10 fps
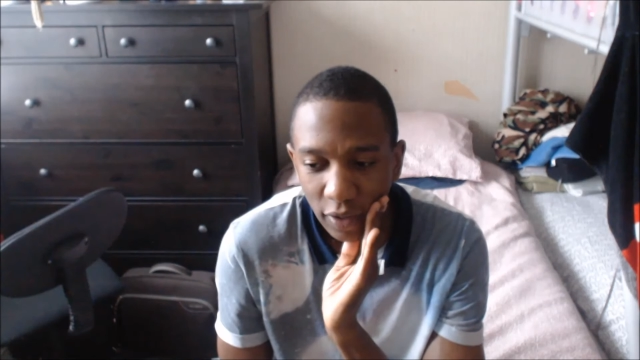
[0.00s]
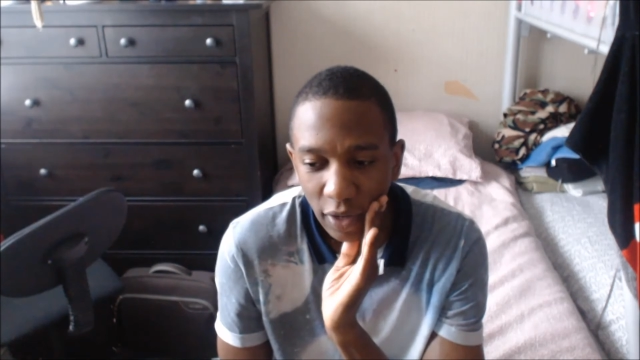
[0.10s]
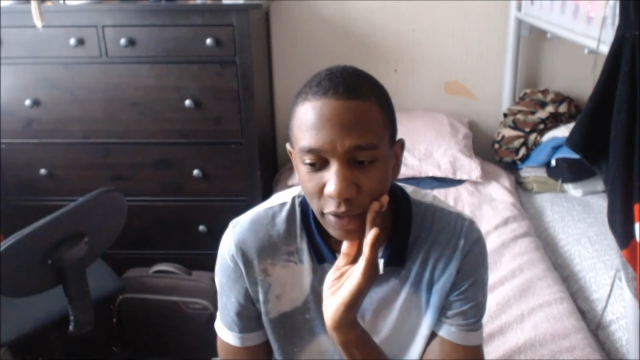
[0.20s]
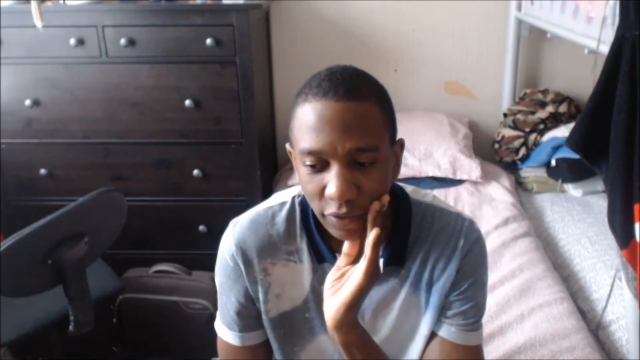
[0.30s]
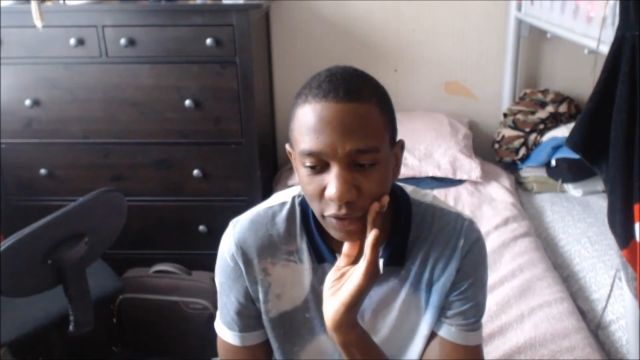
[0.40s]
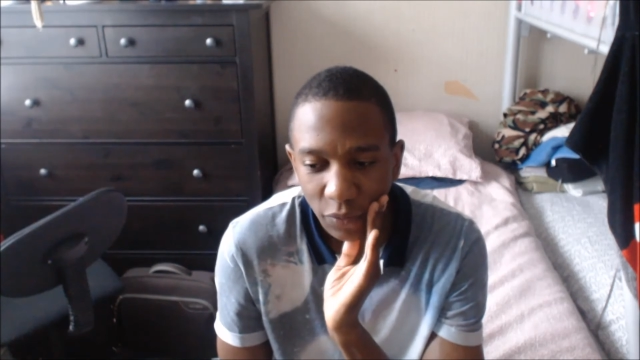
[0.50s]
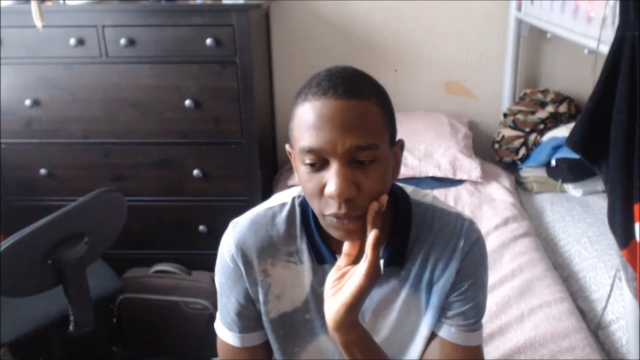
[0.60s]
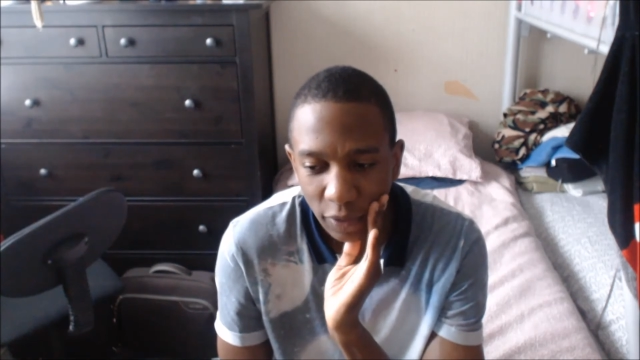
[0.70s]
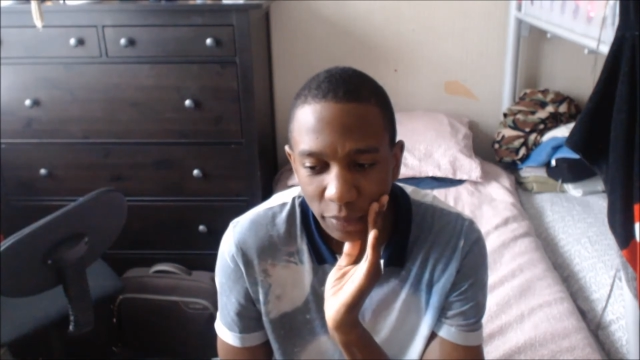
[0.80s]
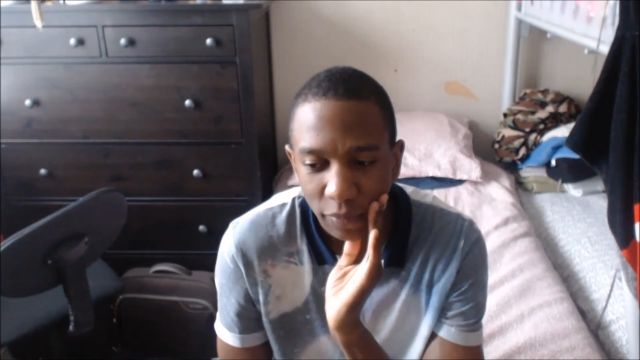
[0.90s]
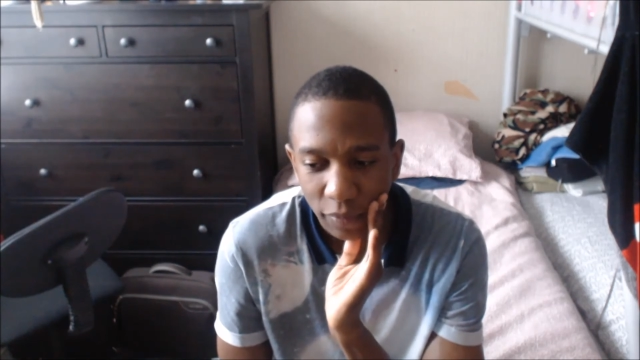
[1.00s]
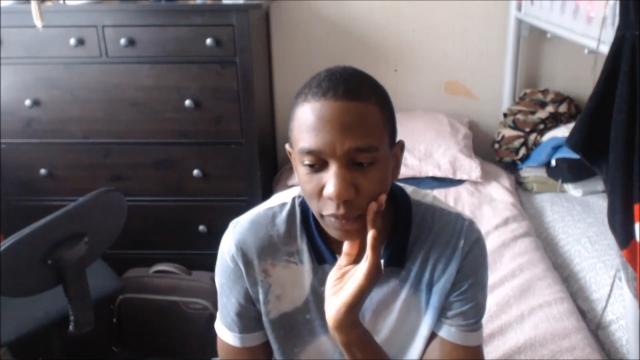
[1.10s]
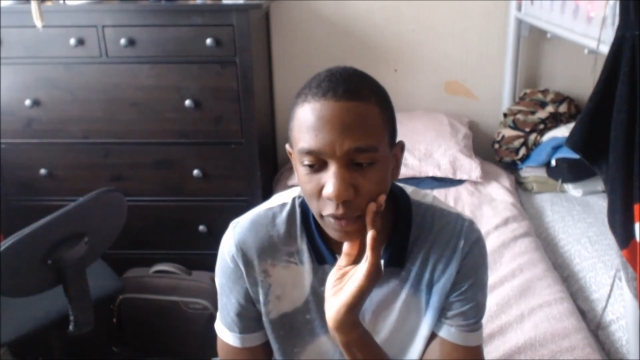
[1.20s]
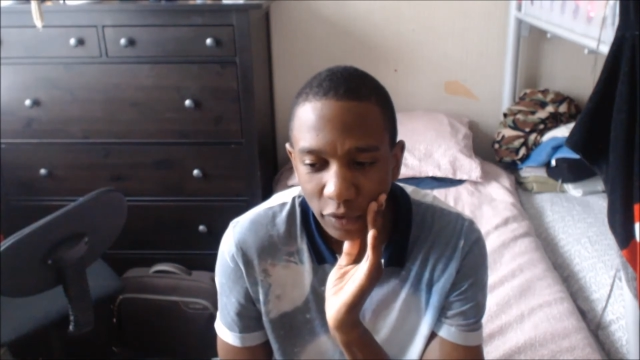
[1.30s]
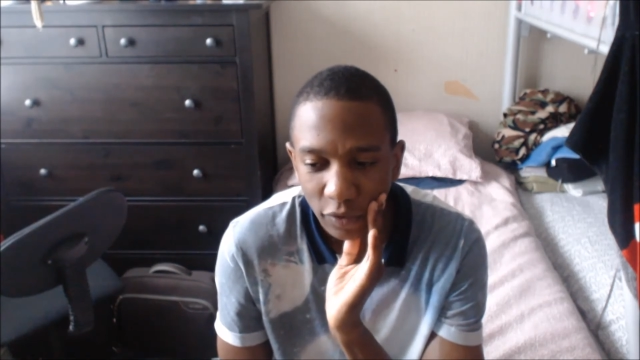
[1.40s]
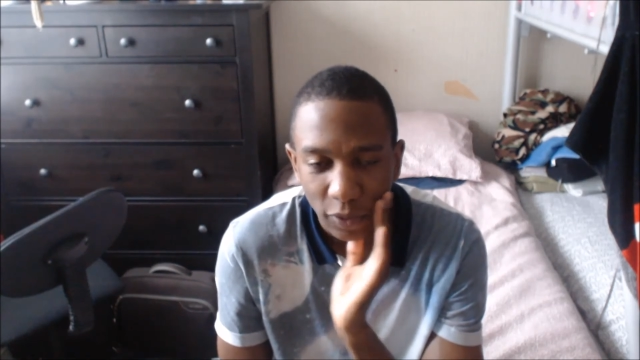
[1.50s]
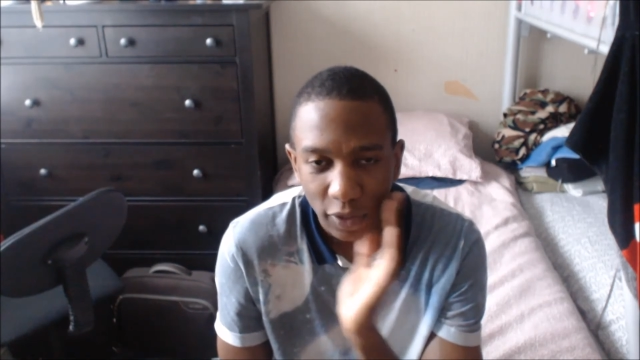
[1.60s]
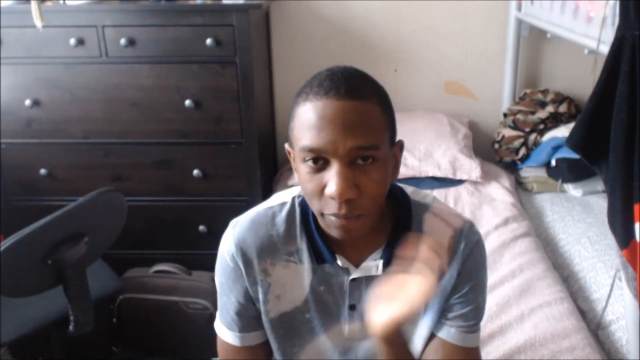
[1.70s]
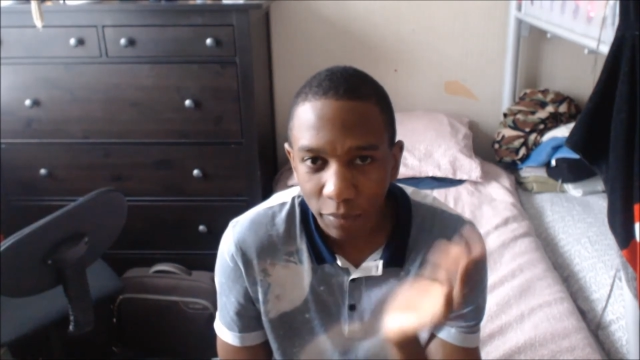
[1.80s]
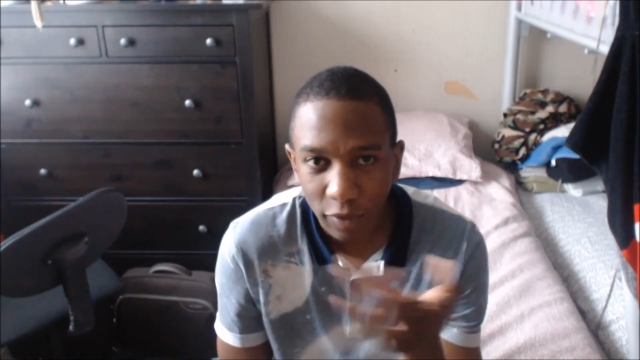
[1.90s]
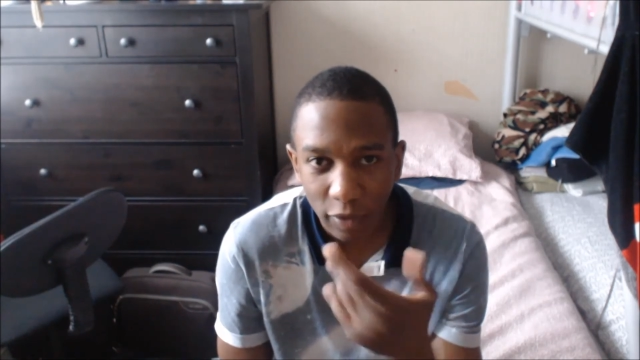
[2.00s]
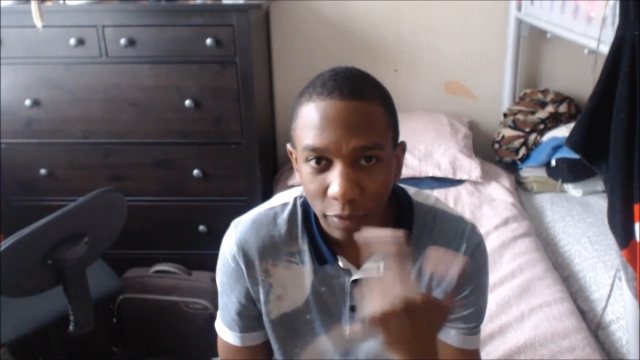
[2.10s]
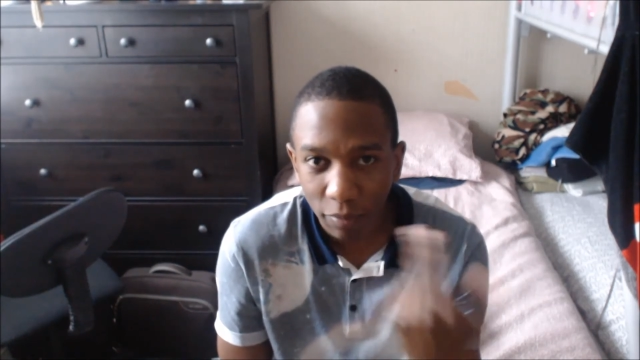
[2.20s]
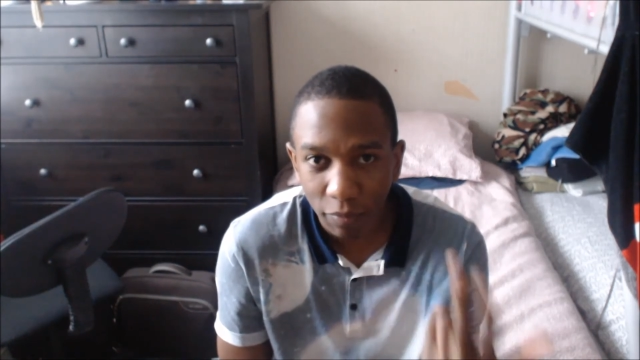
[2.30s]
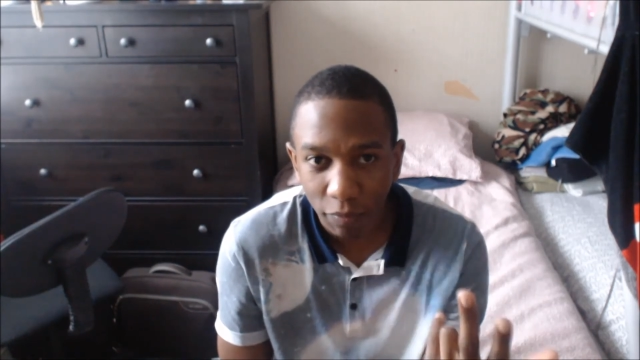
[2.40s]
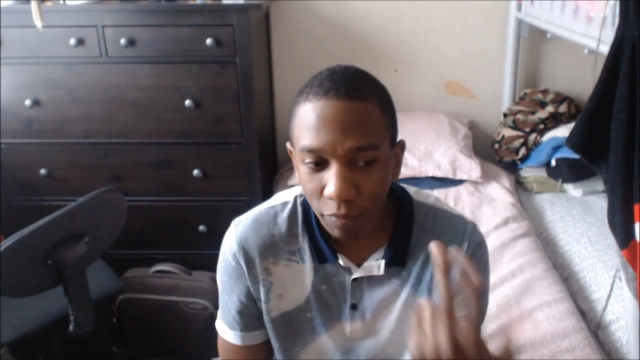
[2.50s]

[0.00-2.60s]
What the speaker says: And me and